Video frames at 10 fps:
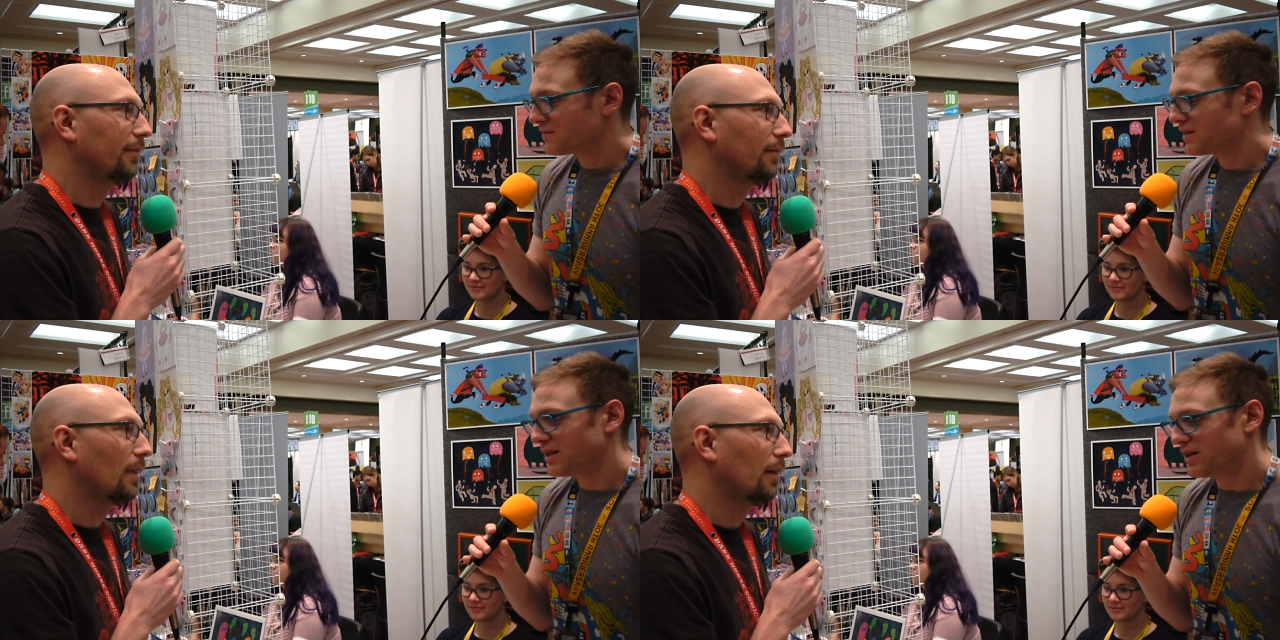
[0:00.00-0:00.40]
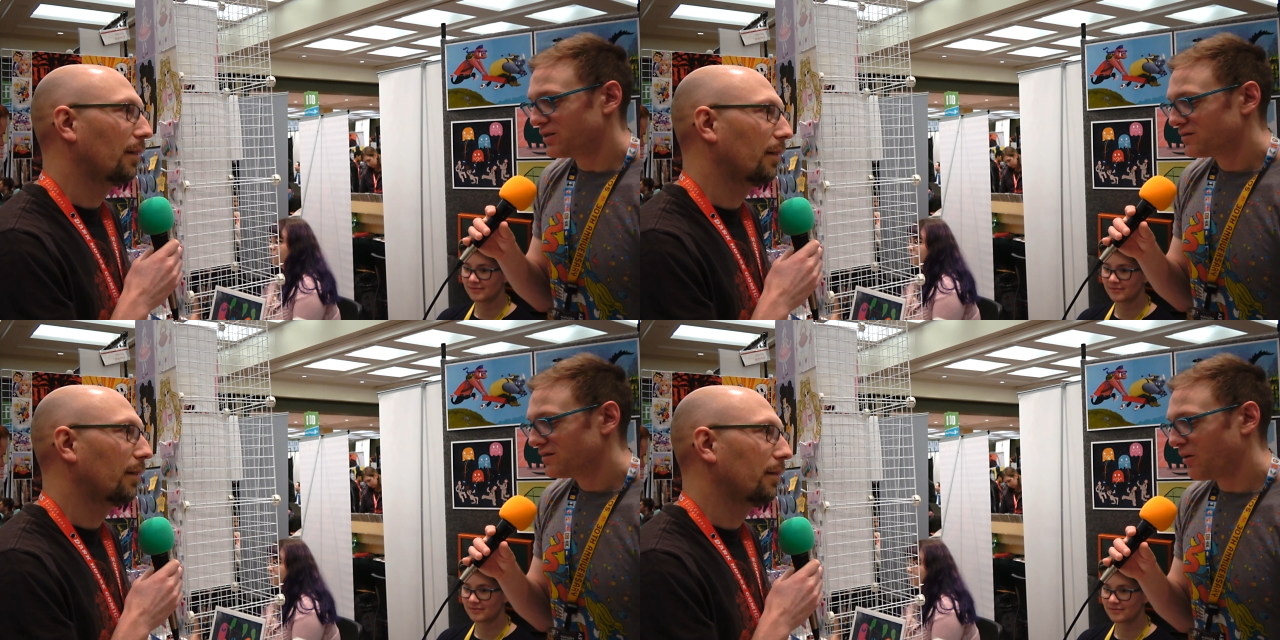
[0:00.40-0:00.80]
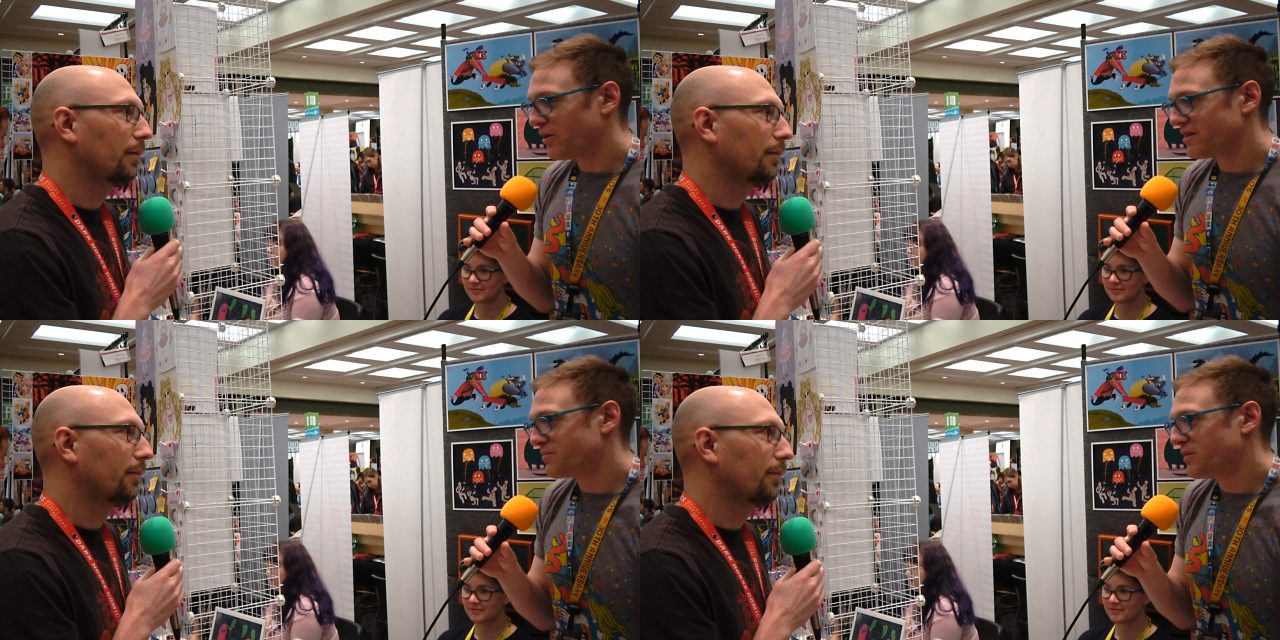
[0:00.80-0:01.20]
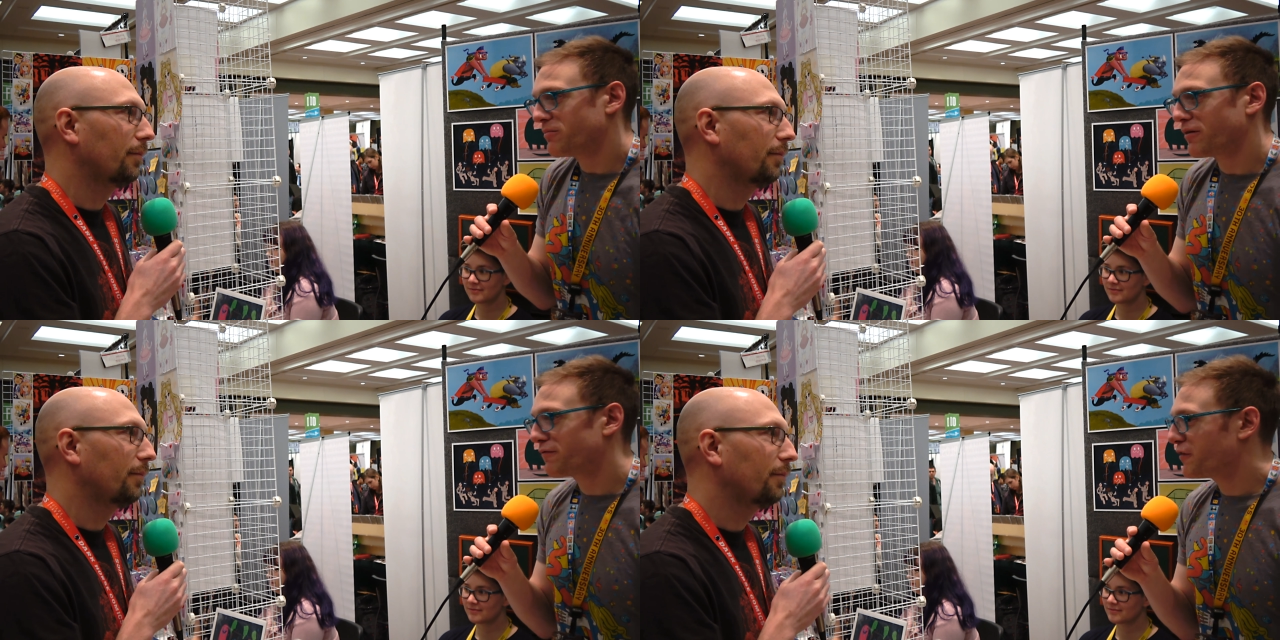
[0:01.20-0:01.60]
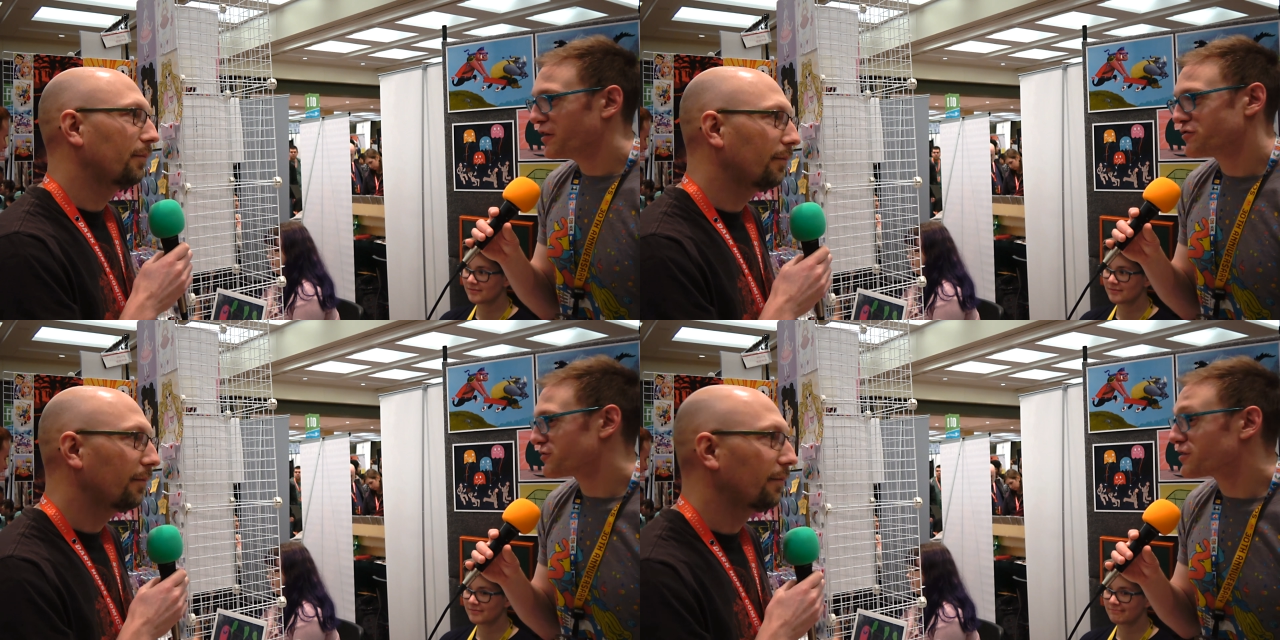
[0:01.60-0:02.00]
Speaker 1: you know, I want it to be on my
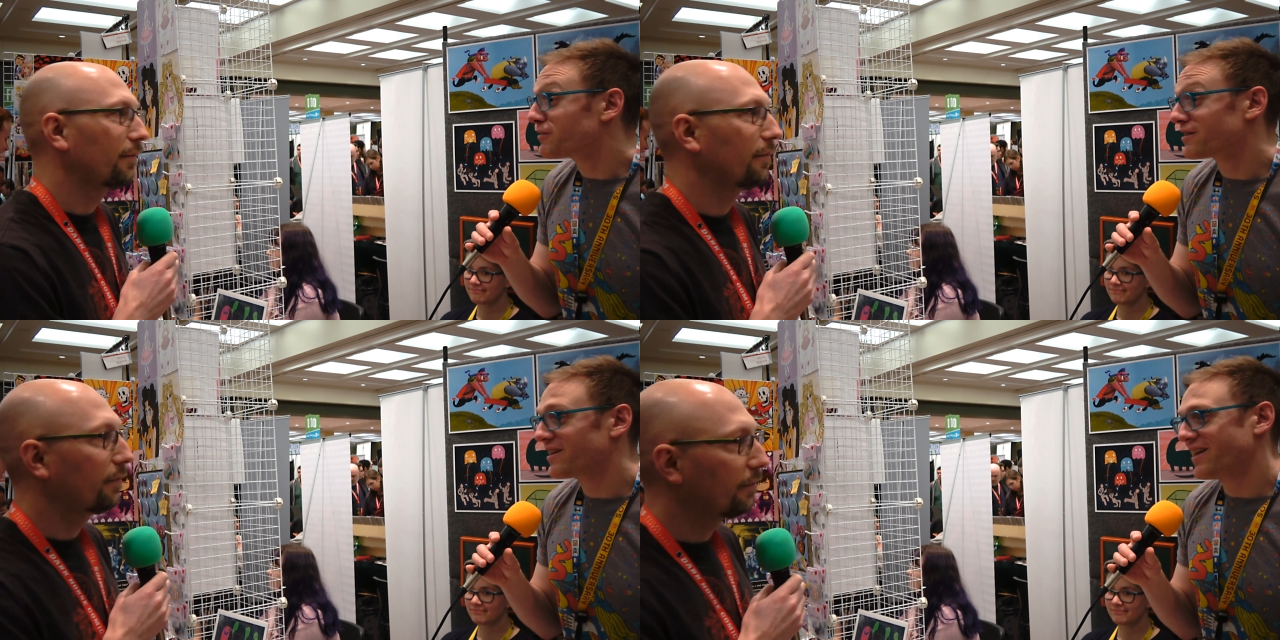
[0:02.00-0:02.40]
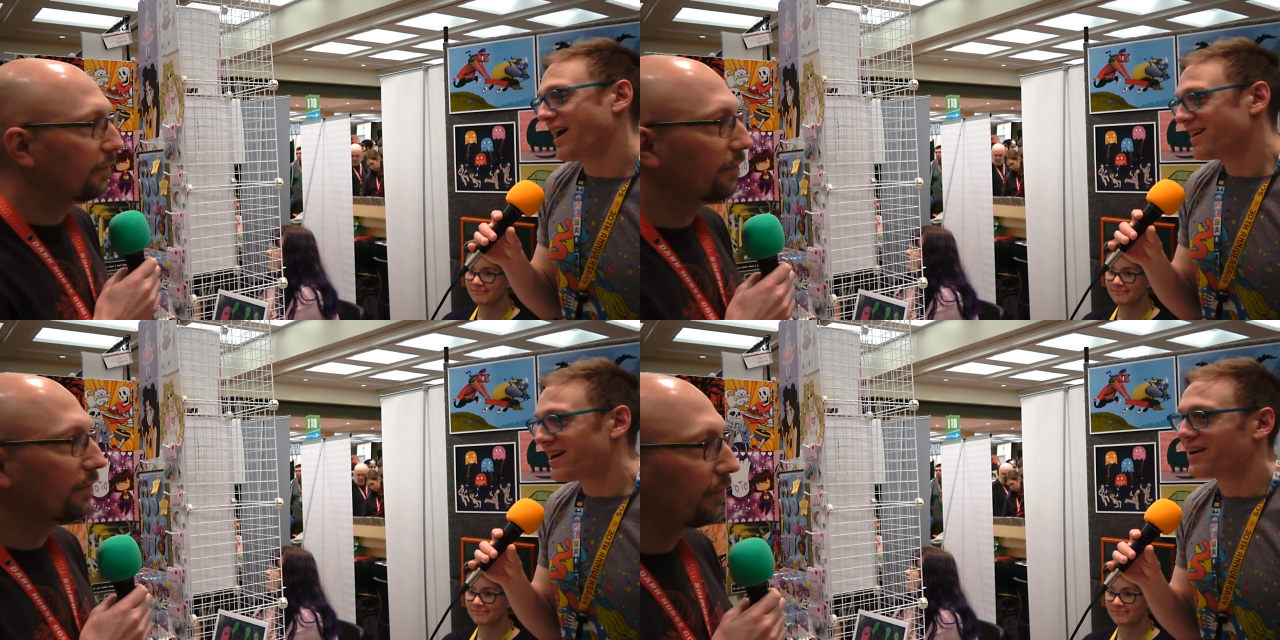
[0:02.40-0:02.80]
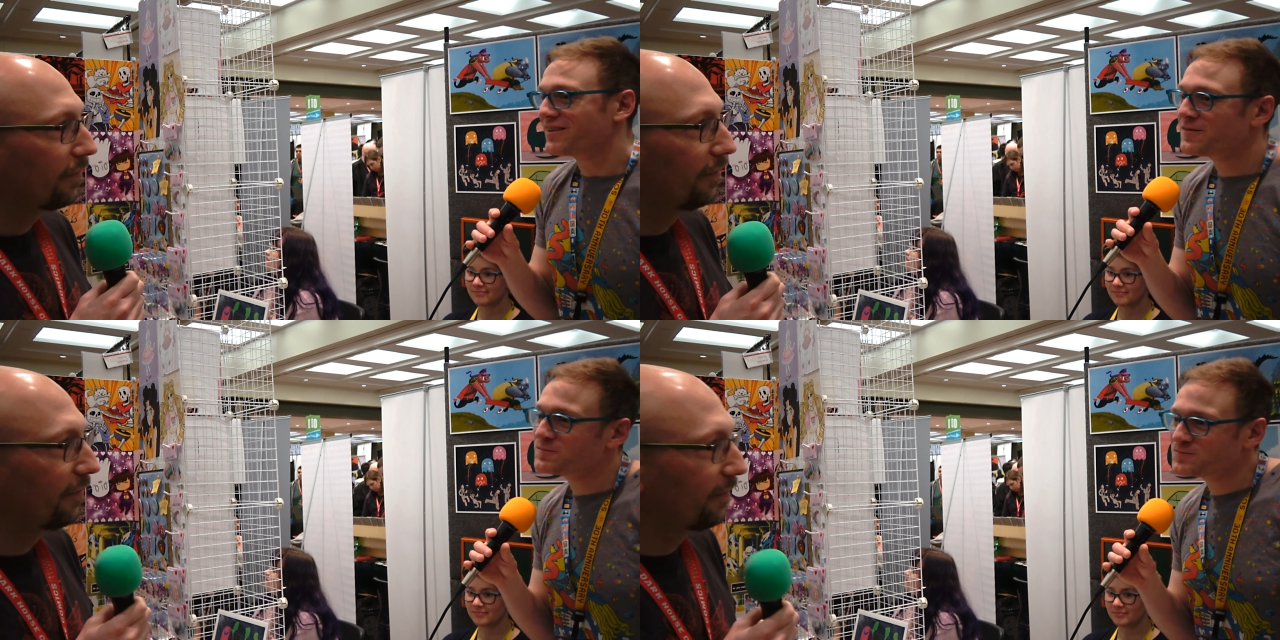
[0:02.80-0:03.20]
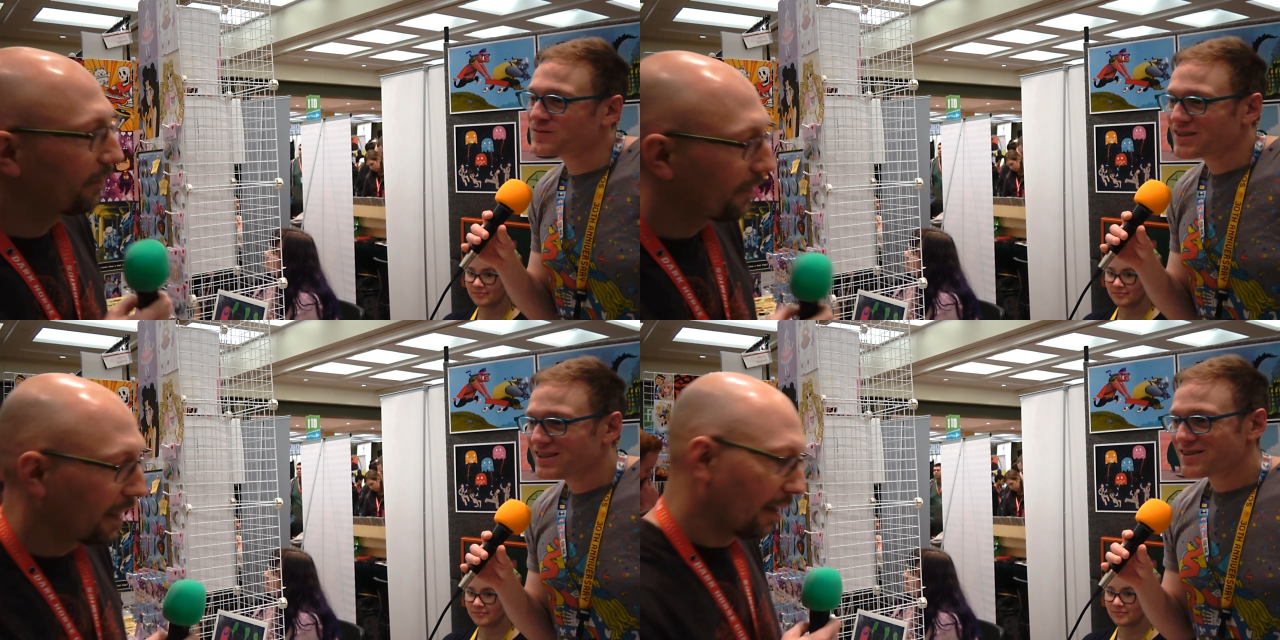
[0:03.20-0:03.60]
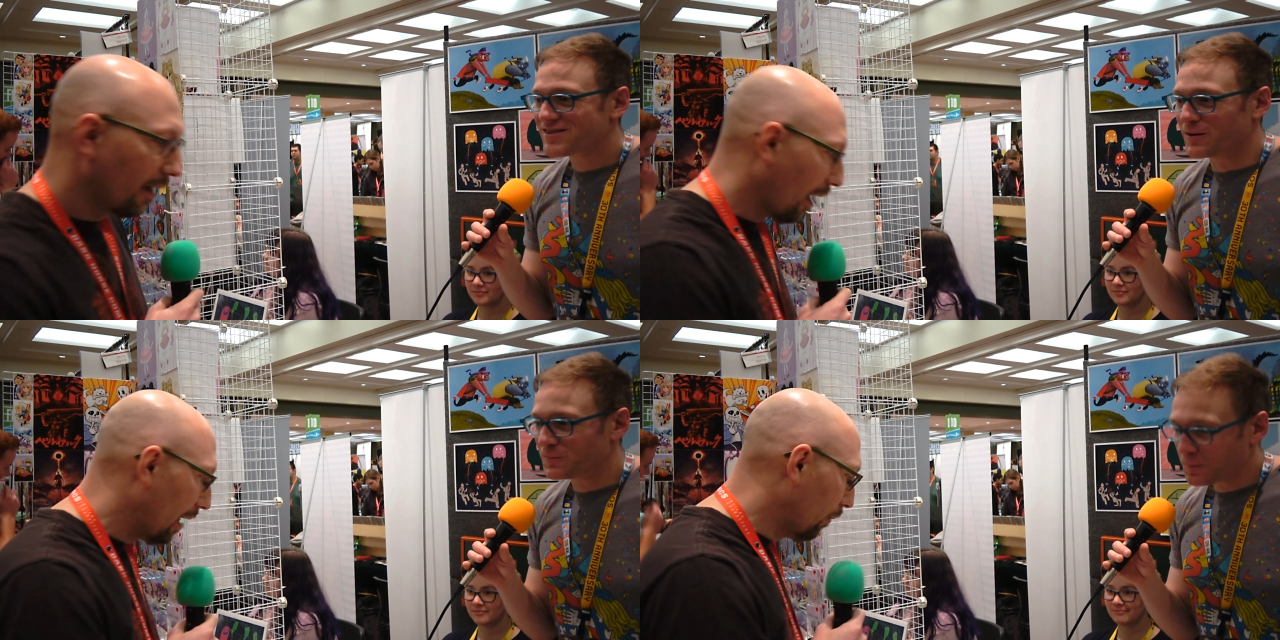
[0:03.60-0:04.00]
fridge or something like that. Yeah.
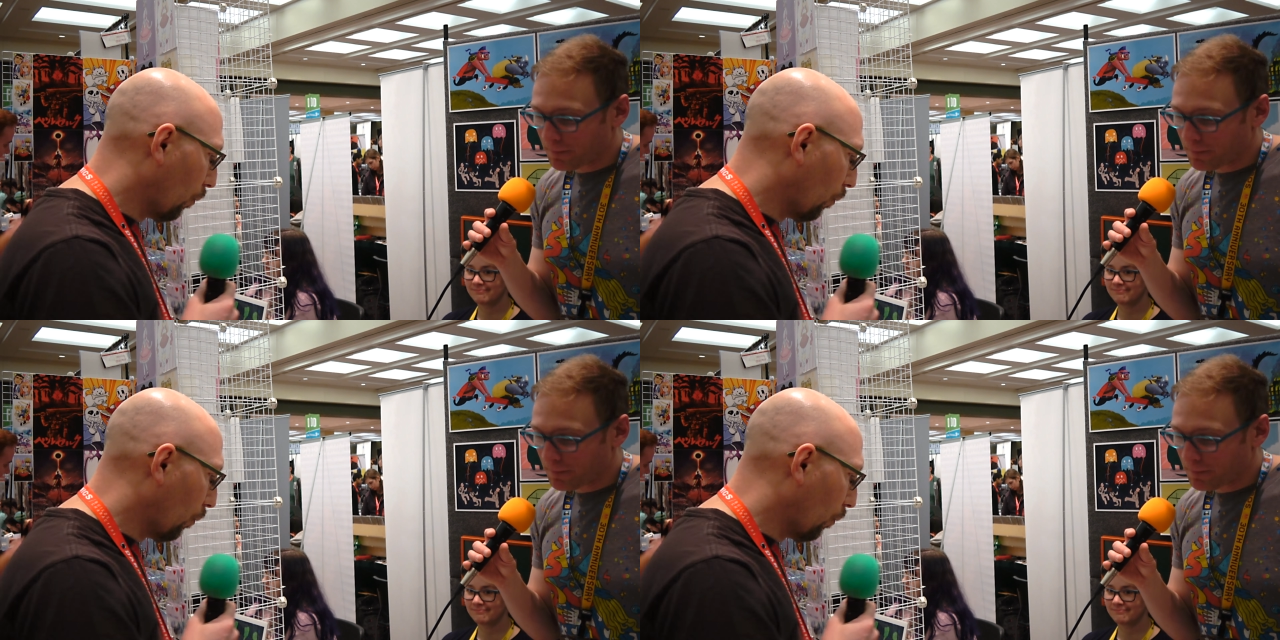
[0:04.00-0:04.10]
So, All right,